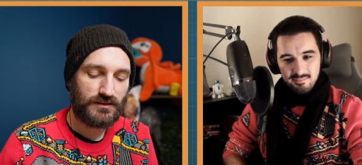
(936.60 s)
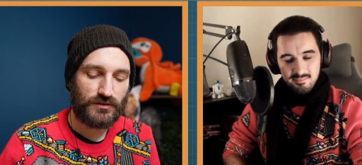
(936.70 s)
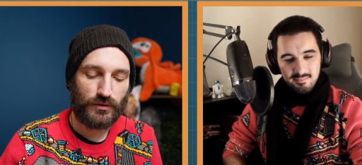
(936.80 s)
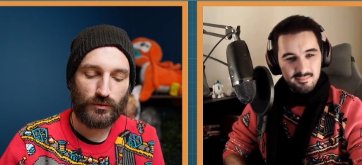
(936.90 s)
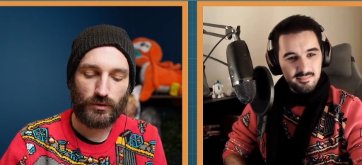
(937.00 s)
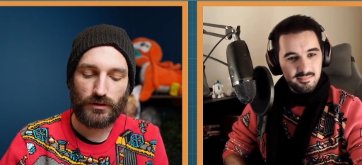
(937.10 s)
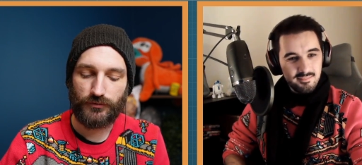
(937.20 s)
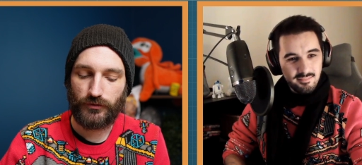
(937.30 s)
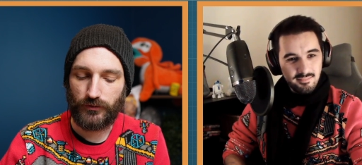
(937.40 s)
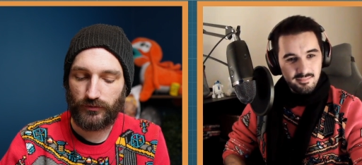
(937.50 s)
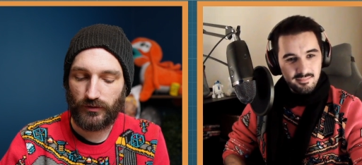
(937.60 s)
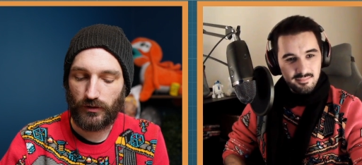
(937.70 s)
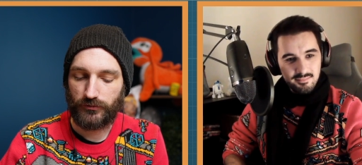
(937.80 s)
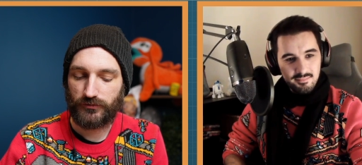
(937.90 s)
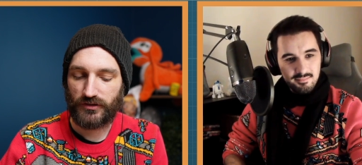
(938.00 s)
Speaker 1: so in the world of, of,
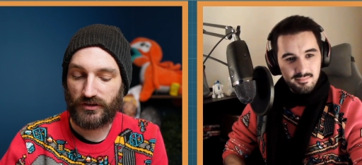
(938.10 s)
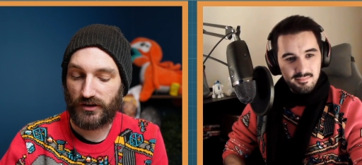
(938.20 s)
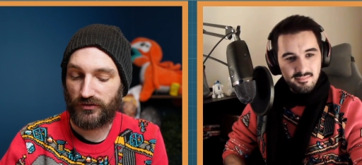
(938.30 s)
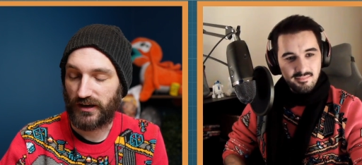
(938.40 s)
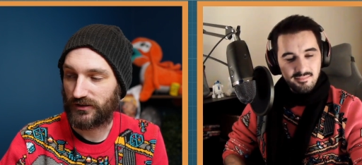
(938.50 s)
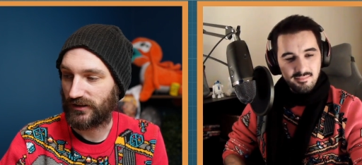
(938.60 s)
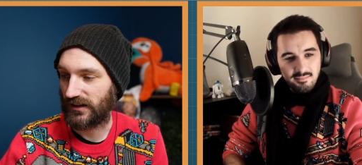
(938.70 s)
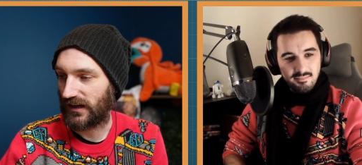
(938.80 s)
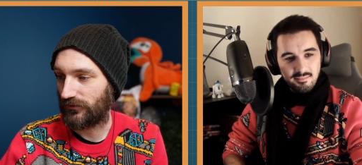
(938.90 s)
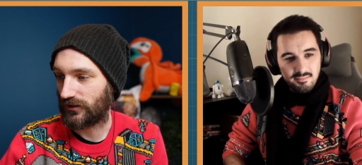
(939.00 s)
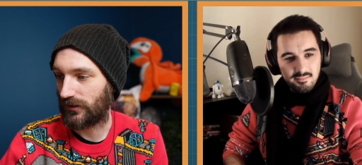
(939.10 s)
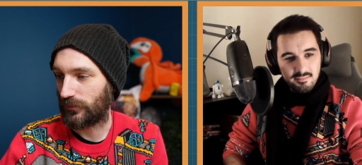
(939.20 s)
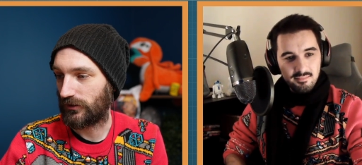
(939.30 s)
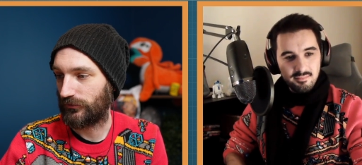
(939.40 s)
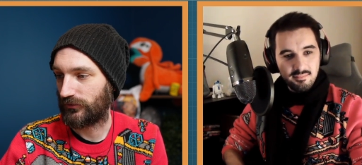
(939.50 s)
of, Satisfactory, I have a
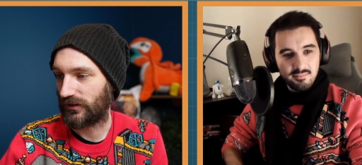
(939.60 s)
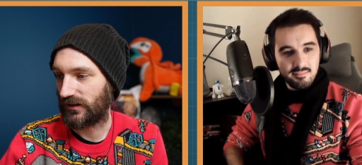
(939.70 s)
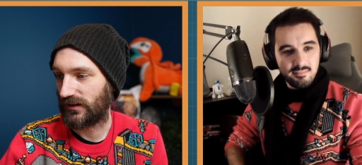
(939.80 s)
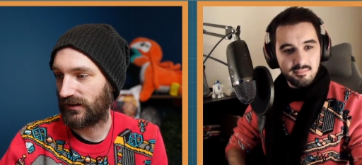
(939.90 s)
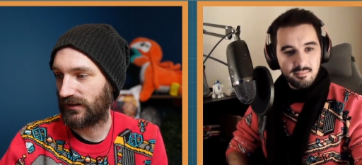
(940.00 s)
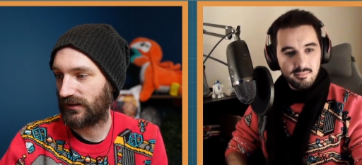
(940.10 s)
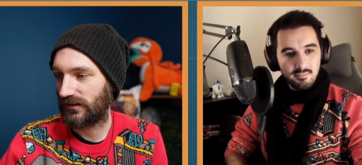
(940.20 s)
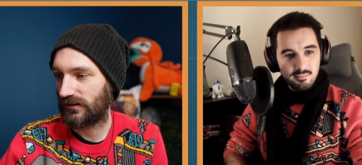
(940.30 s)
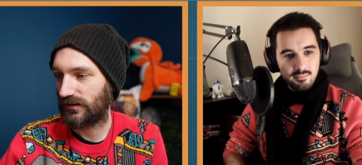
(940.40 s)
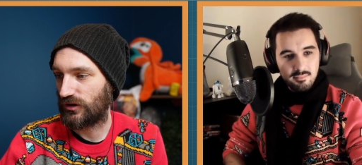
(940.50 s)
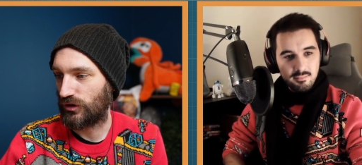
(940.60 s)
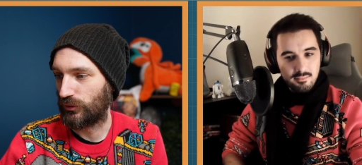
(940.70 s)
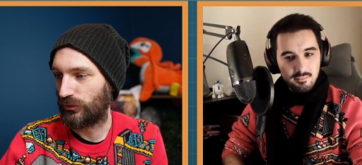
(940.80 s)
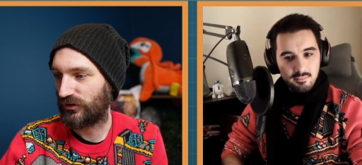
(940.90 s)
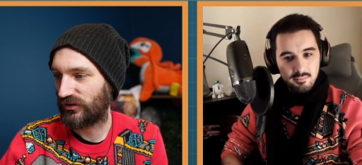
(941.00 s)
couple of uh,
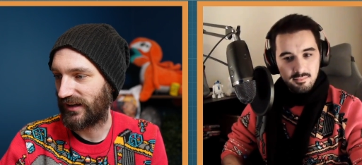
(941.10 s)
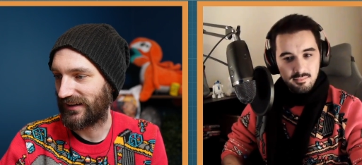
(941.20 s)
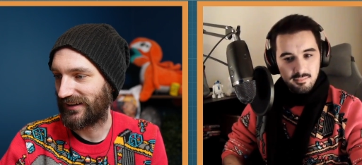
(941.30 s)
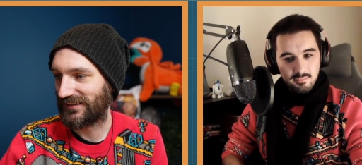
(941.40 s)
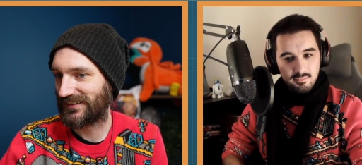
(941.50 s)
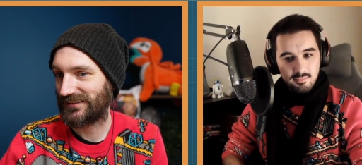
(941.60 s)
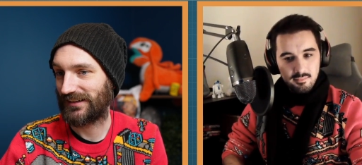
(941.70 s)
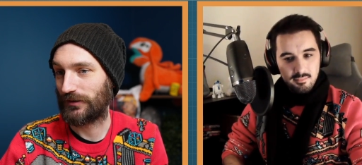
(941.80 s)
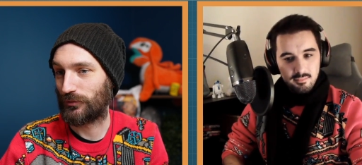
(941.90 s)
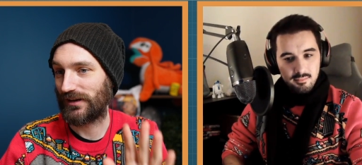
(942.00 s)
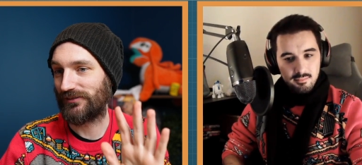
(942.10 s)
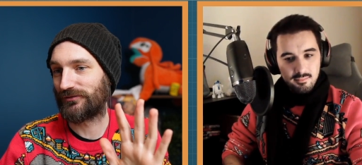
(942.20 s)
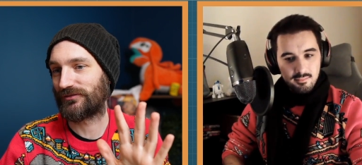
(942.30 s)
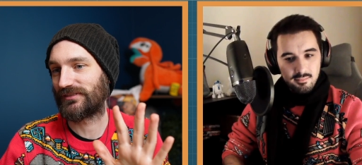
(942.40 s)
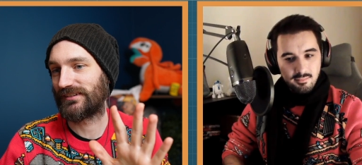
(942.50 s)
news, I guess.
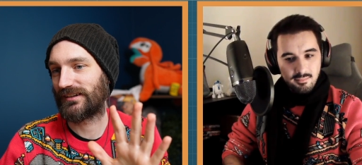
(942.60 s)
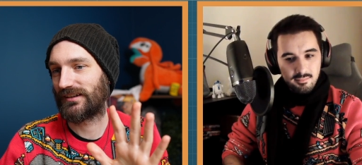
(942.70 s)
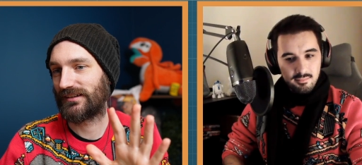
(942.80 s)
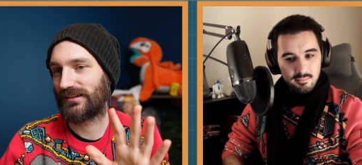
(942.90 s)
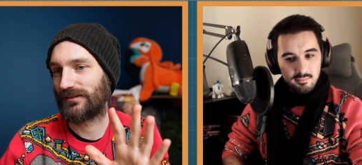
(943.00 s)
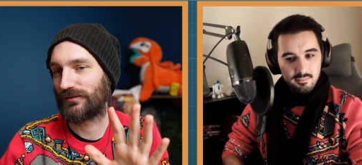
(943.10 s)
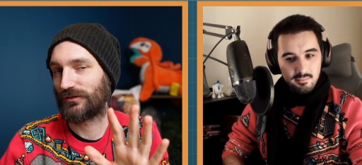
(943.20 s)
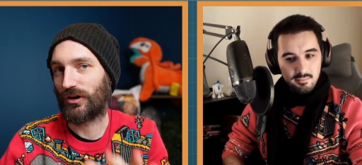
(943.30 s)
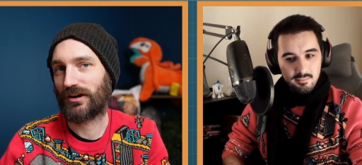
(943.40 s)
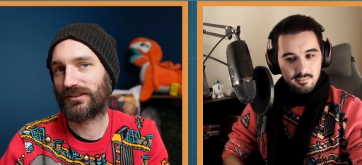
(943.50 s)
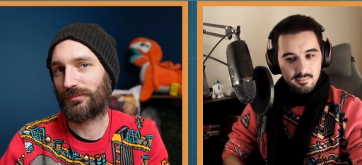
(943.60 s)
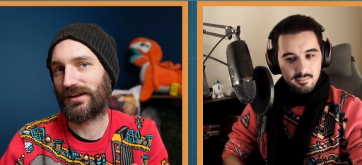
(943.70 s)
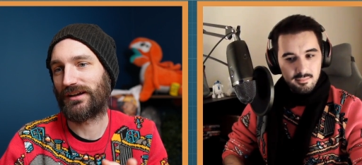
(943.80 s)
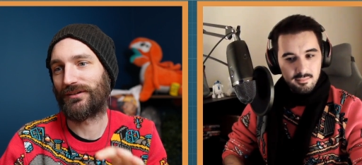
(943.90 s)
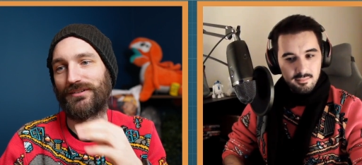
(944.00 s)
We've talked
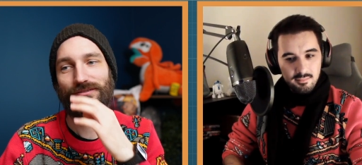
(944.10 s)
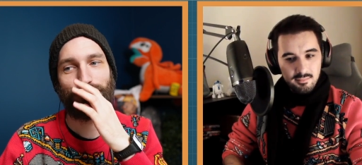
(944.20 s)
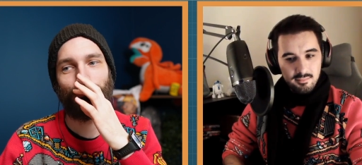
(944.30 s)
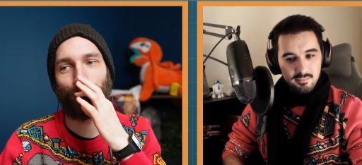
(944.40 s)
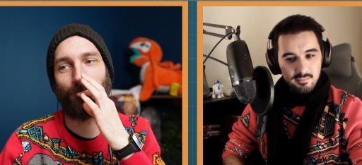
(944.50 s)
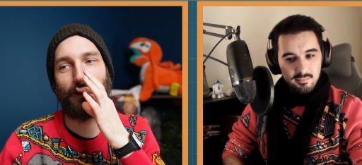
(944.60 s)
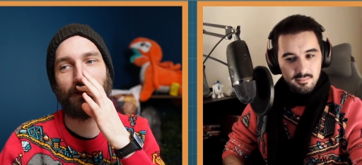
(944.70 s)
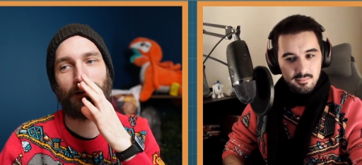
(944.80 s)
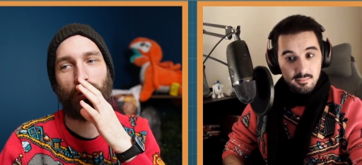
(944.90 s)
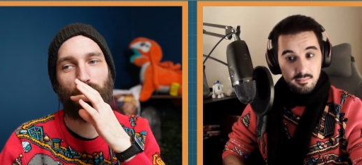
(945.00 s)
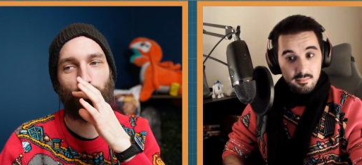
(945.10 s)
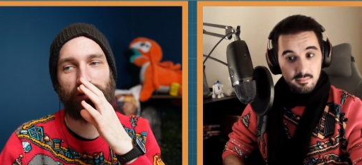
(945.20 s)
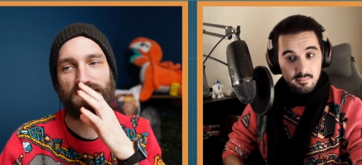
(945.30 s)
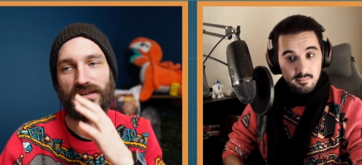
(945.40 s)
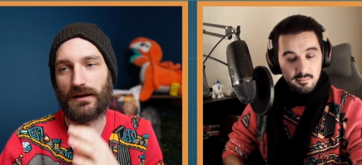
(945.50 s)
about for like a couple of
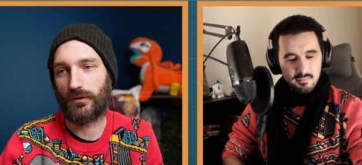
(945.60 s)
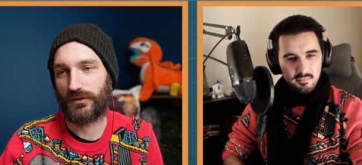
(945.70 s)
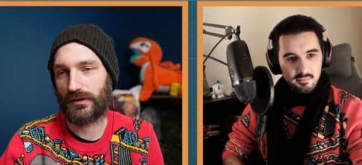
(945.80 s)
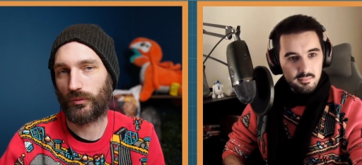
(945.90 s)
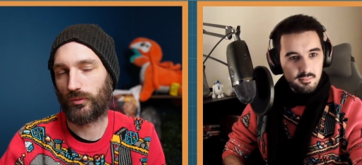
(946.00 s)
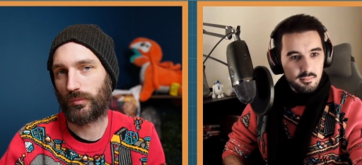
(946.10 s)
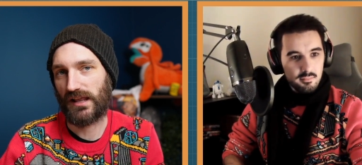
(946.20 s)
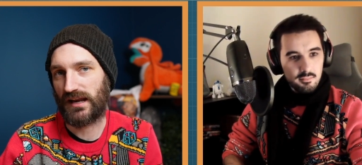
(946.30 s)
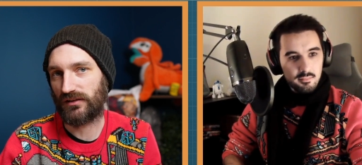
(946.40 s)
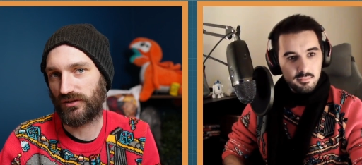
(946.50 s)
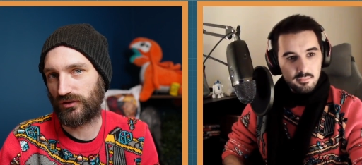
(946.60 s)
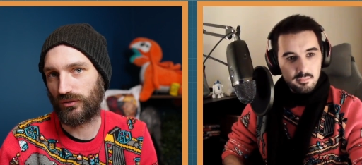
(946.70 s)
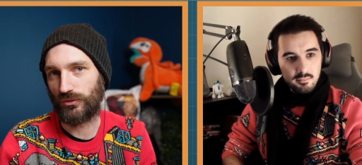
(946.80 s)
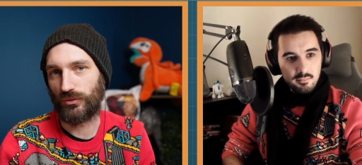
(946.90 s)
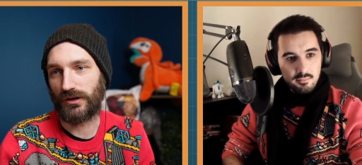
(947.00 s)
weeks now that we were planning to
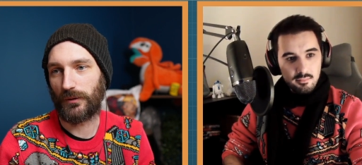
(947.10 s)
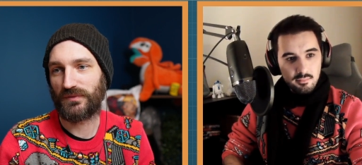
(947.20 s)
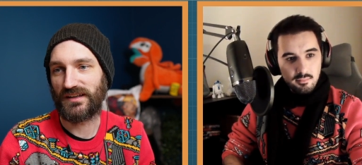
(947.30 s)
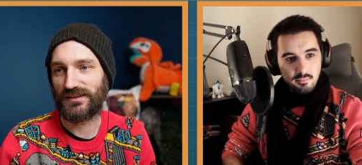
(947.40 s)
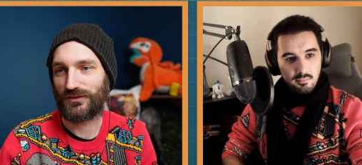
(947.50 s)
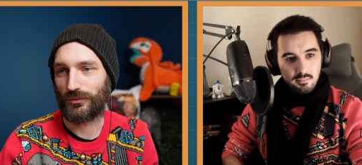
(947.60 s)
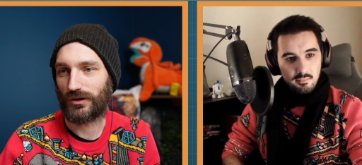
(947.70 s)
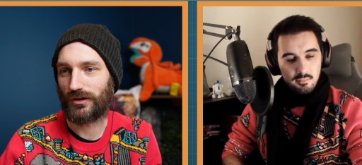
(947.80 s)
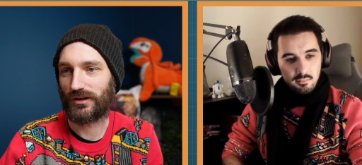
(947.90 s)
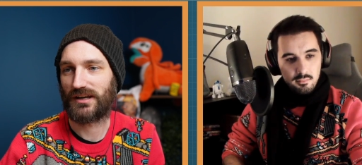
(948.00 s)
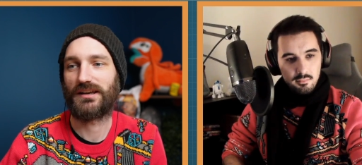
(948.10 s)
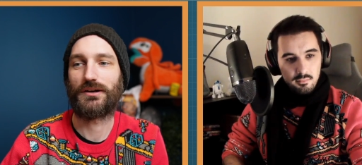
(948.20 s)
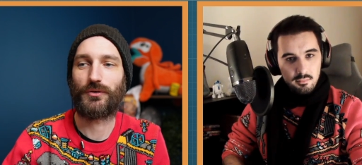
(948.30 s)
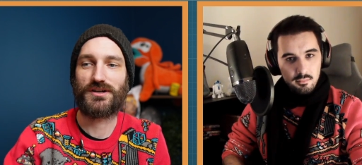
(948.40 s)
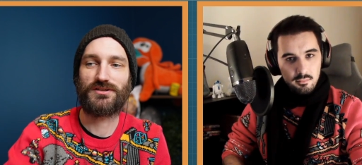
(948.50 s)
do an update to our online
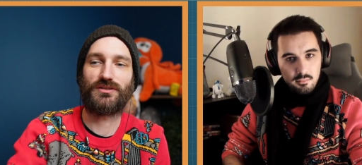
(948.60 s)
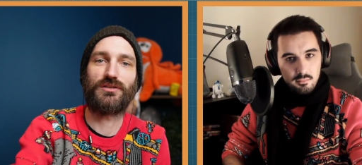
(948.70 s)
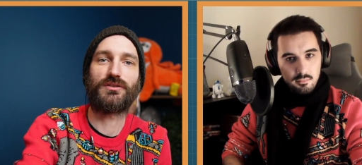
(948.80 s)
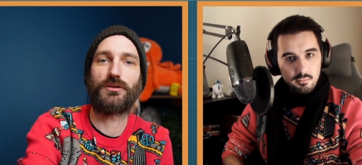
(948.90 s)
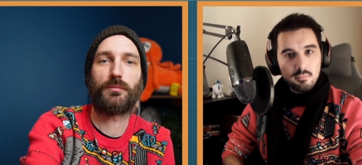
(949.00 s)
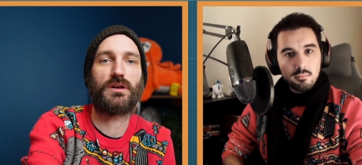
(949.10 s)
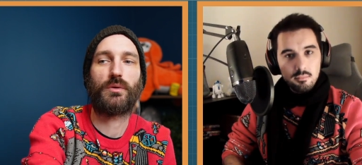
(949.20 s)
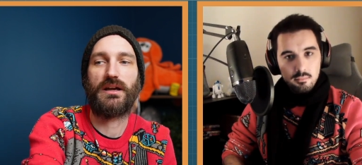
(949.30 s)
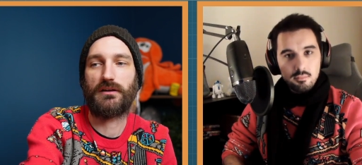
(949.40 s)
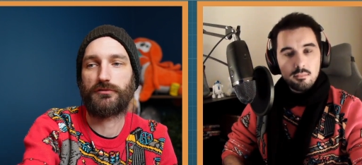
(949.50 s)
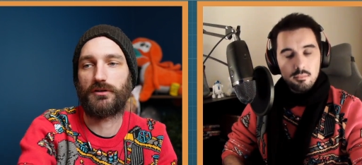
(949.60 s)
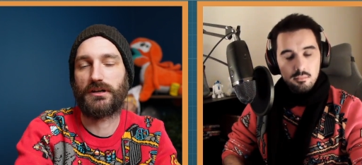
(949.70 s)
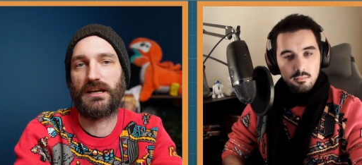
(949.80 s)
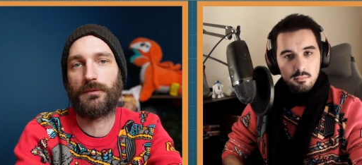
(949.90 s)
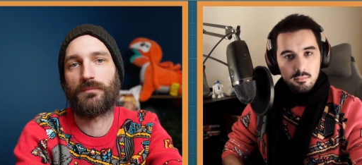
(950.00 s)
integration system that we had for
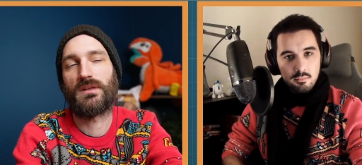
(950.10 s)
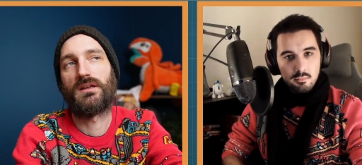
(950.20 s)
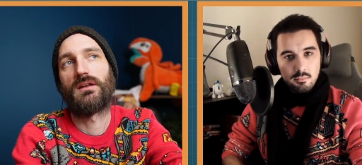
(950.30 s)
our game.